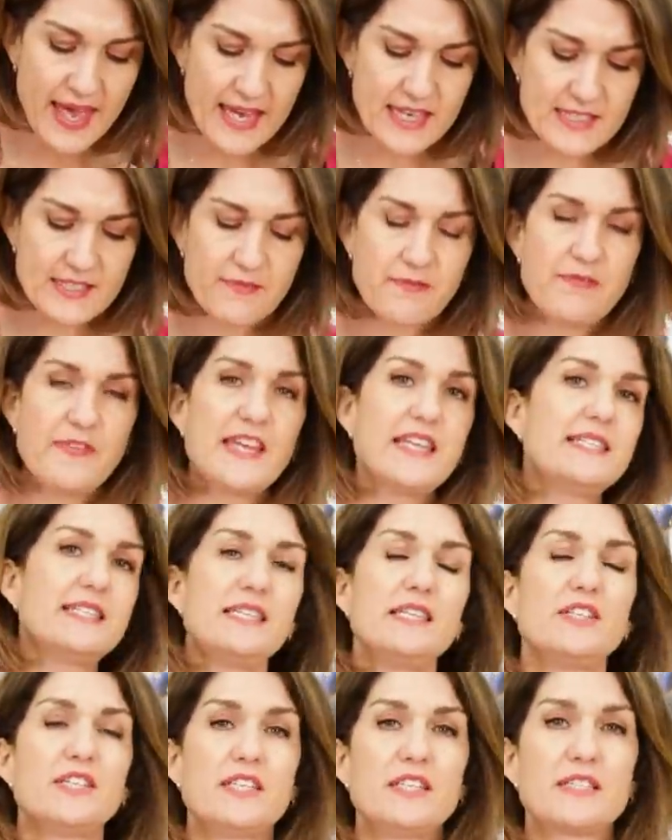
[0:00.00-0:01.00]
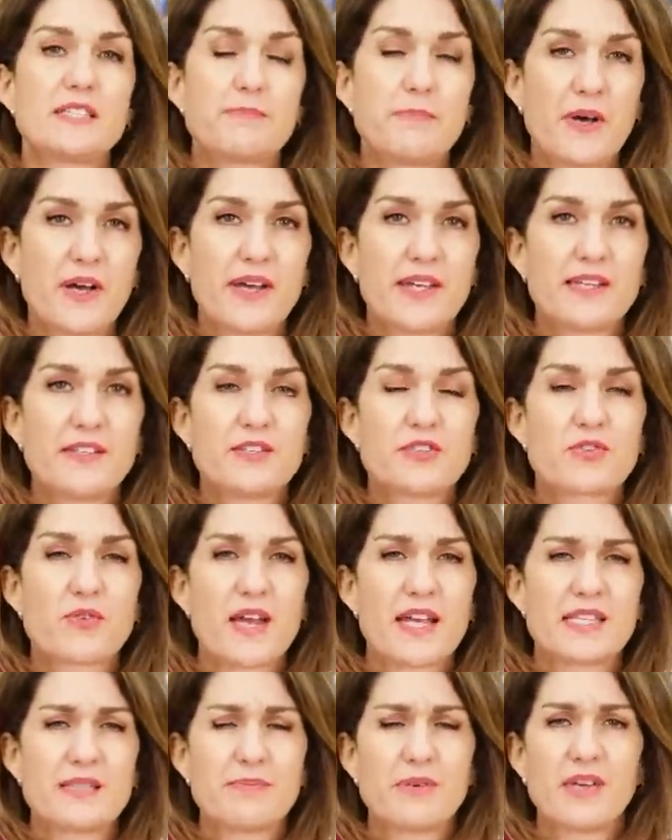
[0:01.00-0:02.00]
It's a vintage inspired
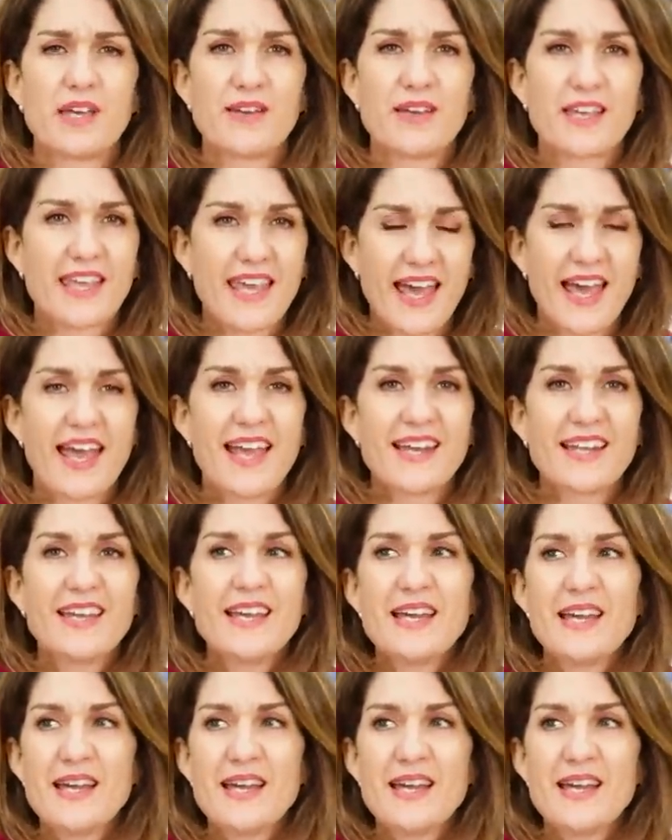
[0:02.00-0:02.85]
dress, but again,